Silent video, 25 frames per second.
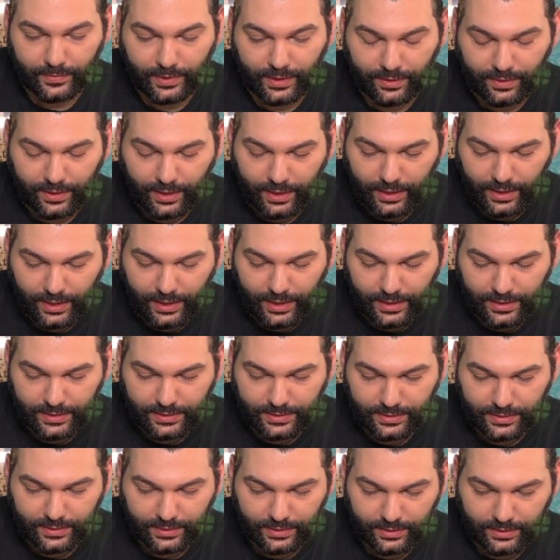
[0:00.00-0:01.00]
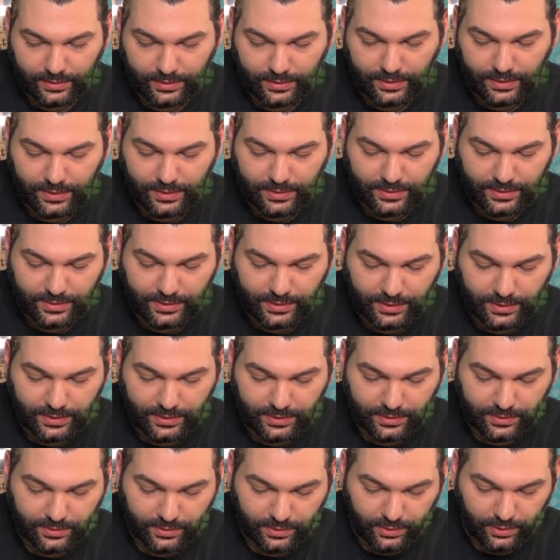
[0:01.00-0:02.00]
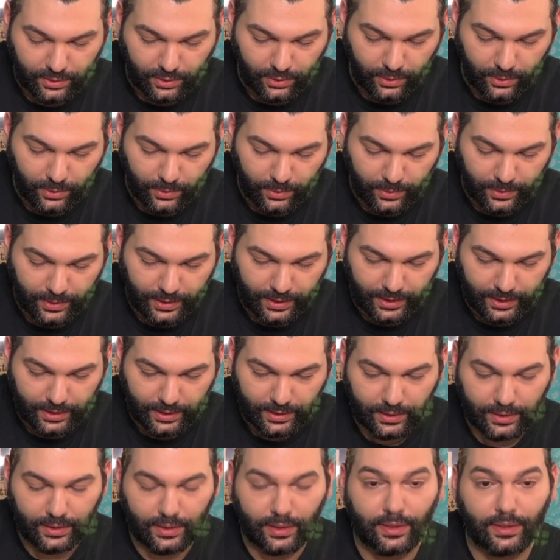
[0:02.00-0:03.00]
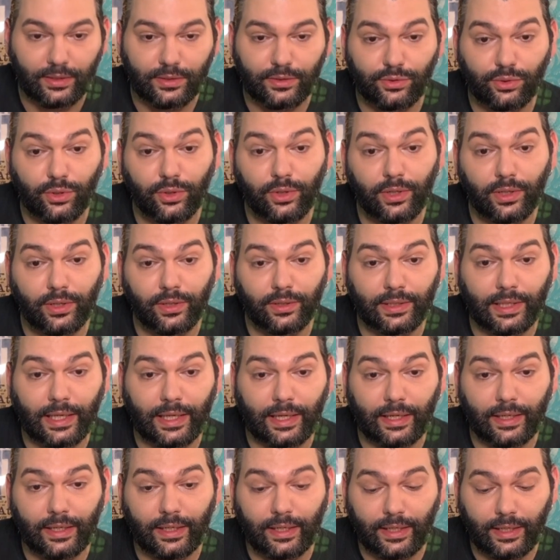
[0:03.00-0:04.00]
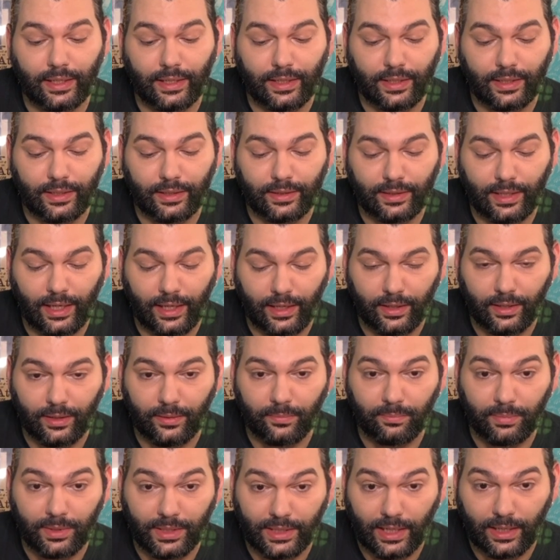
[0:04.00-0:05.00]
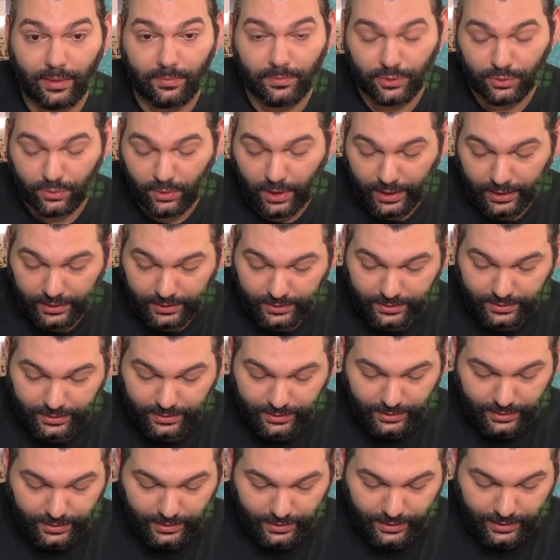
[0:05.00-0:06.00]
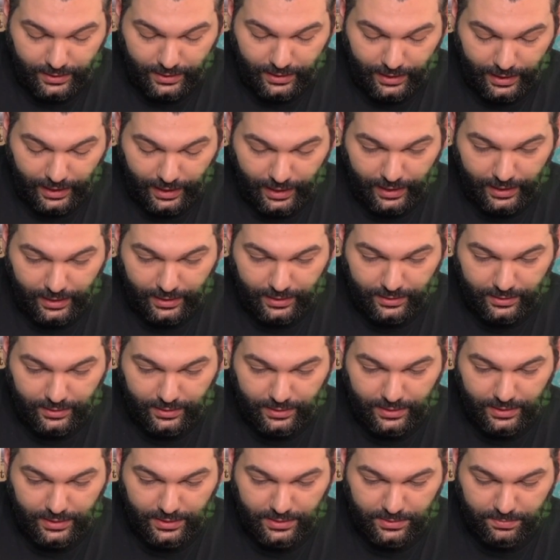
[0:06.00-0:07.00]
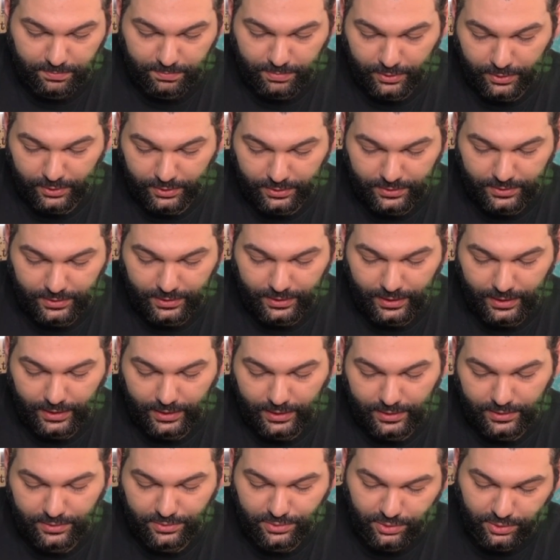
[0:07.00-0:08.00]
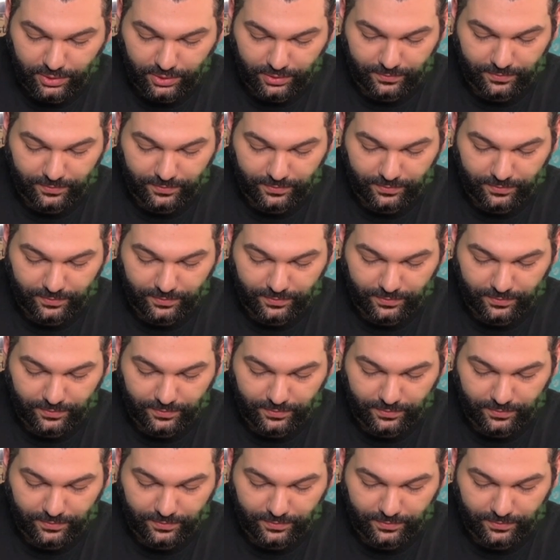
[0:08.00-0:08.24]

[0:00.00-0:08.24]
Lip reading: The thing is, these seeds go in soil, then it then becomes wet and is put in a sort of a